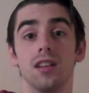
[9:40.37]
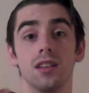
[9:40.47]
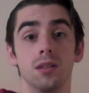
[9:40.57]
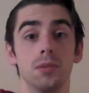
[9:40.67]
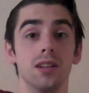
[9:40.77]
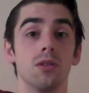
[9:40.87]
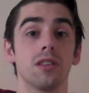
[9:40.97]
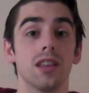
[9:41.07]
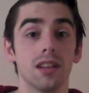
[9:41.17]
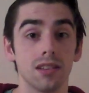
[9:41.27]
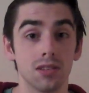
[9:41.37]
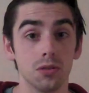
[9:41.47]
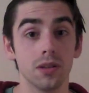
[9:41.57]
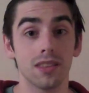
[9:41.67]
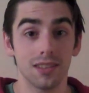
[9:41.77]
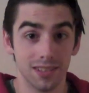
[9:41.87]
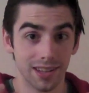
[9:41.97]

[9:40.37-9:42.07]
to be doing thing doing things like